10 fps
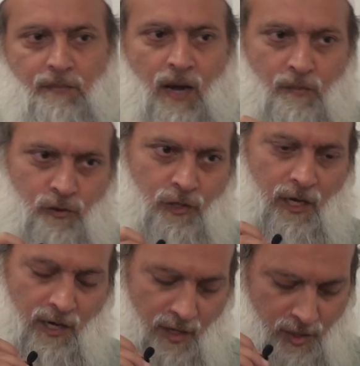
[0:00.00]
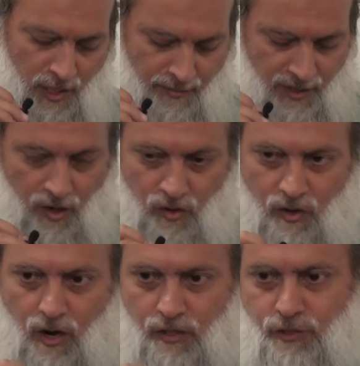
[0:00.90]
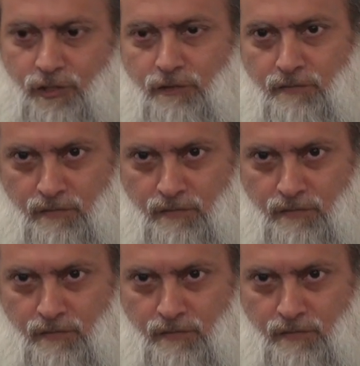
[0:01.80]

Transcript: Imam Hussein al-Islam at all costs.